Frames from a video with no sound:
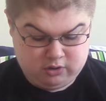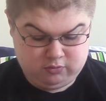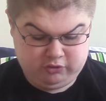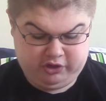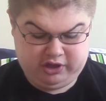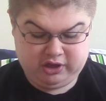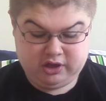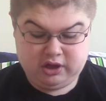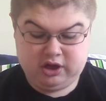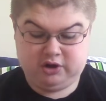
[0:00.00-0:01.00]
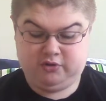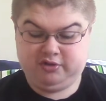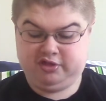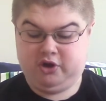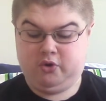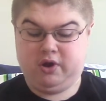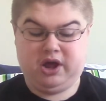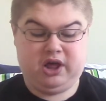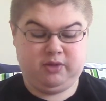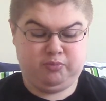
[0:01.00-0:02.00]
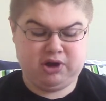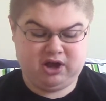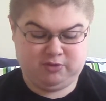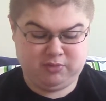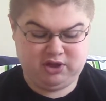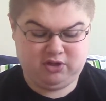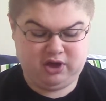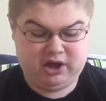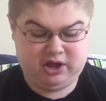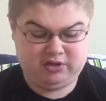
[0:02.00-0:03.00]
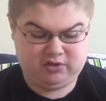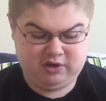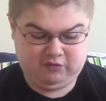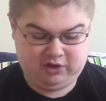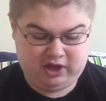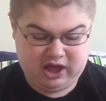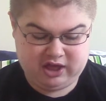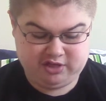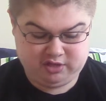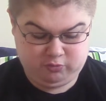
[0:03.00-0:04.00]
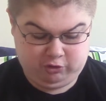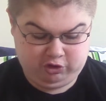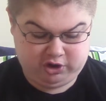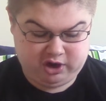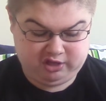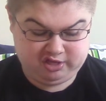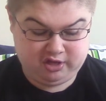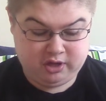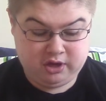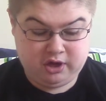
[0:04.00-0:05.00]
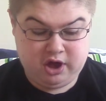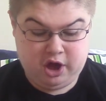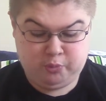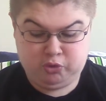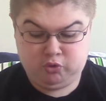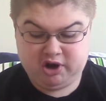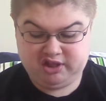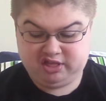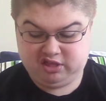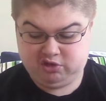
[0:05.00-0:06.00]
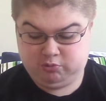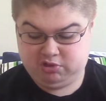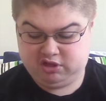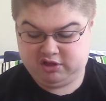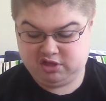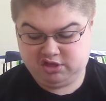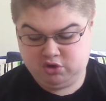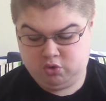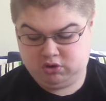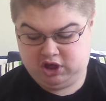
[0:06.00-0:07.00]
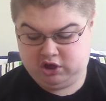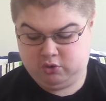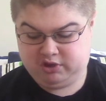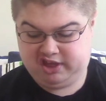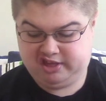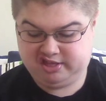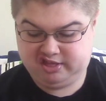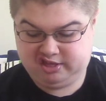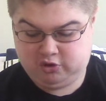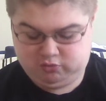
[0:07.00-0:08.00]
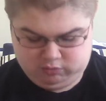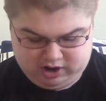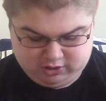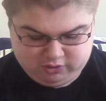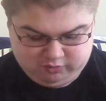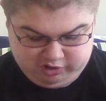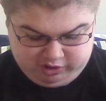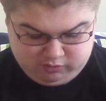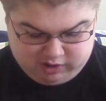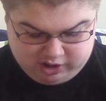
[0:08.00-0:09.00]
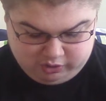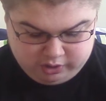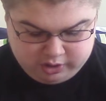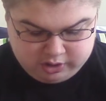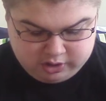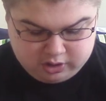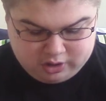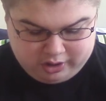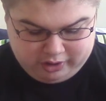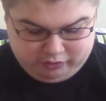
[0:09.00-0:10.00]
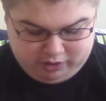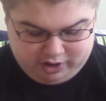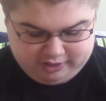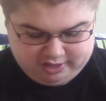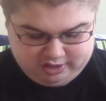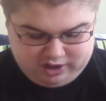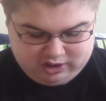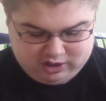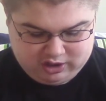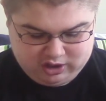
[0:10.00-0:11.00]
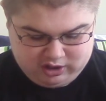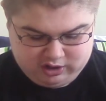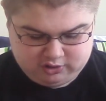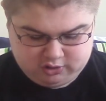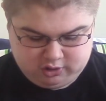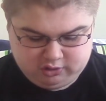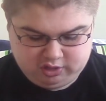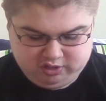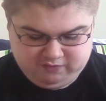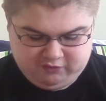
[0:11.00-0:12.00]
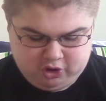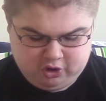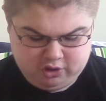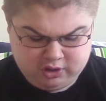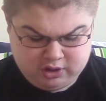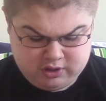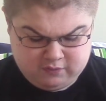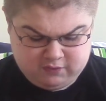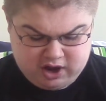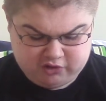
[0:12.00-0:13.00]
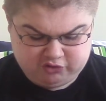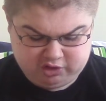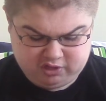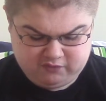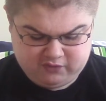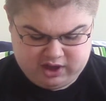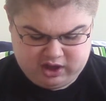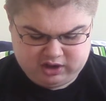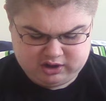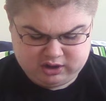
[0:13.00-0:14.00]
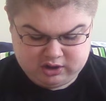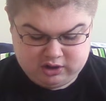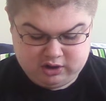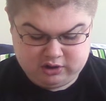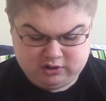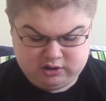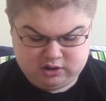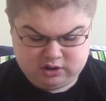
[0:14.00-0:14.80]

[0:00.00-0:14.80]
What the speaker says: Really. And also, Bachman definitely has some really nice poeticisms that suit Neko Case's own record really well. Lines like, curtains fall fashions fade, and